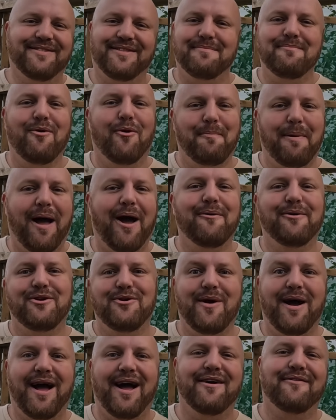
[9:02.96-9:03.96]
the more power you
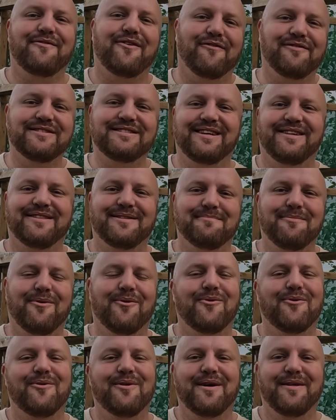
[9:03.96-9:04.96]
have, obviously the
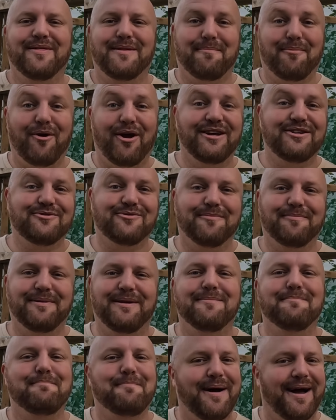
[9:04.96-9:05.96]
more the price will
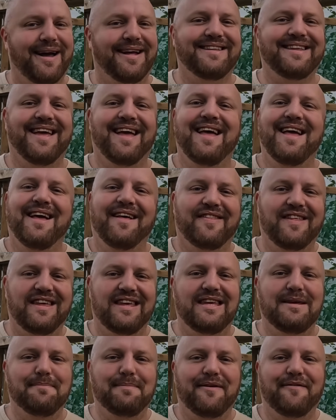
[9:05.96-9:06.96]
be, but the
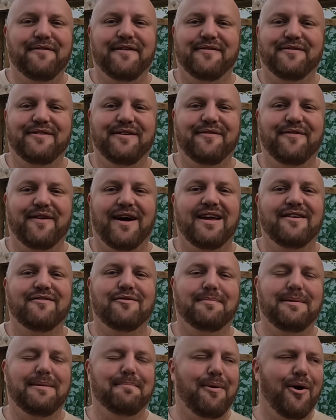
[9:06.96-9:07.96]
EB55 will
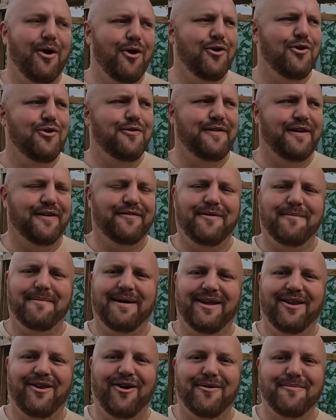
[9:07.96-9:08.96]
be perfect for my
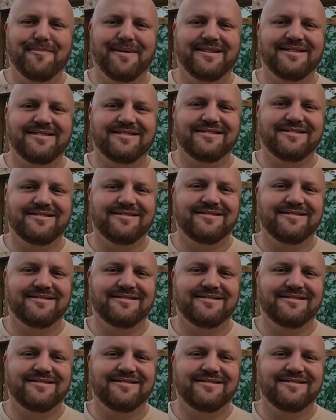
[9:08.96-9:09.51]
allotment.